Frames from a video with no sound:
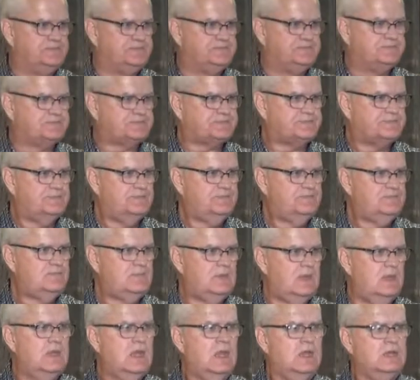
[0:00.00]
Okay.
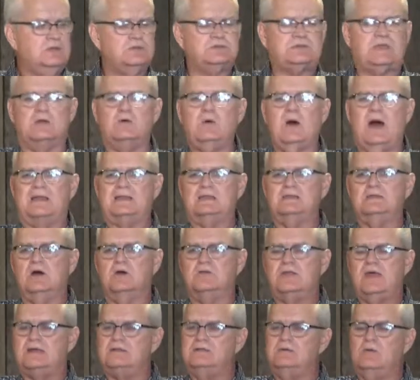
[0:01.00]
You say, why do I know
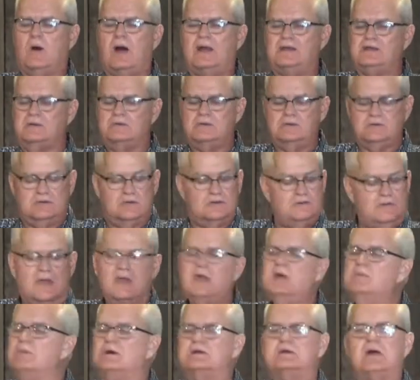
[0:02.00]
that? Why do?
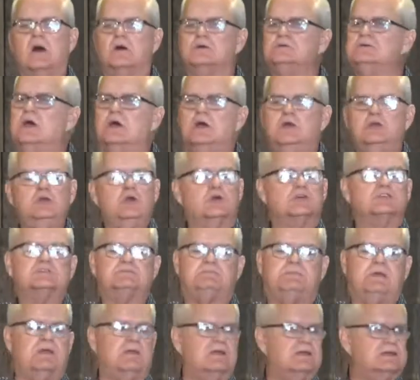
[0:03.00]
Because your
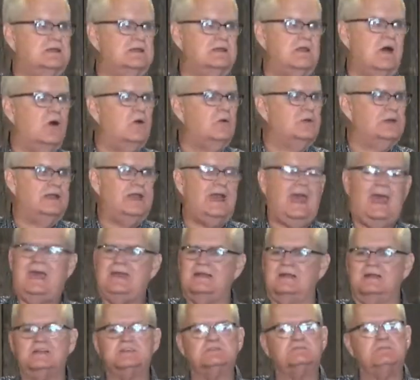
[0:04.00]
spirit can only
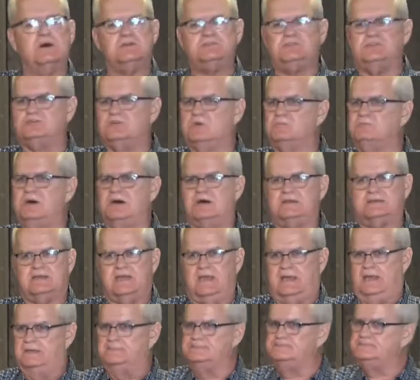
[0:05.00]
handle as much as your butt
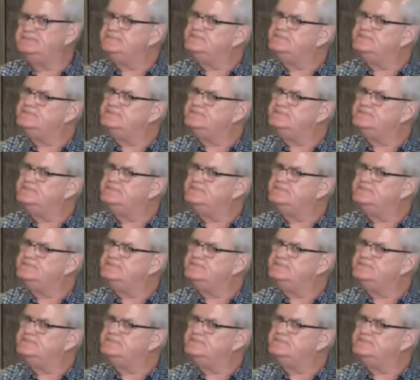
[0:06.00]
can.